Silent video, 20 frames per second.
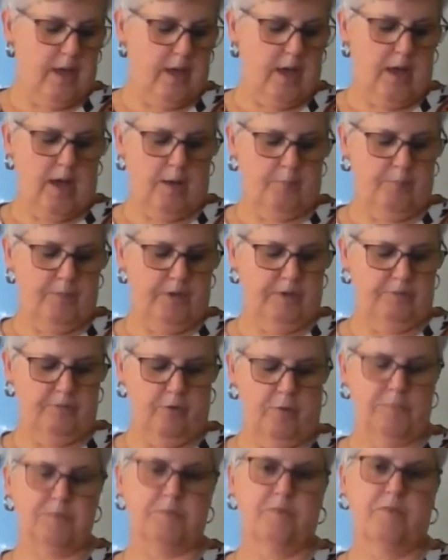um, many
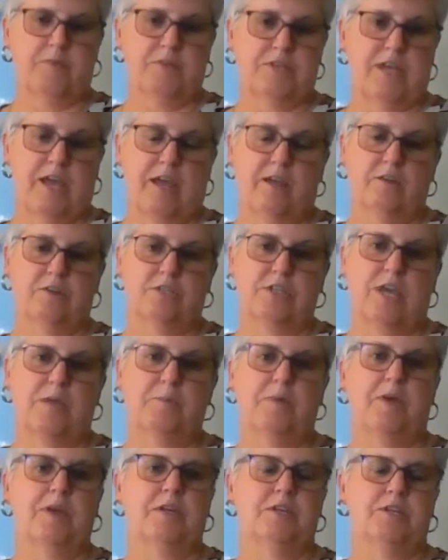forms of
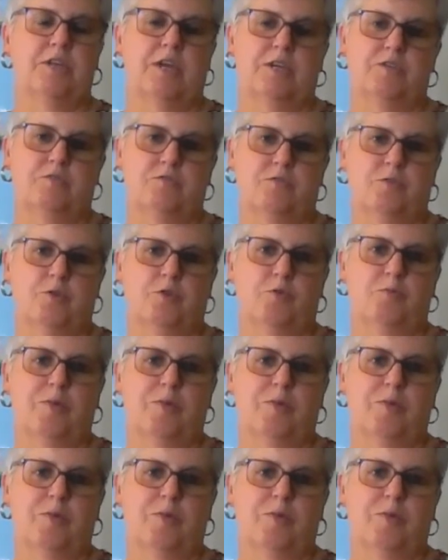entertainment and, and, food.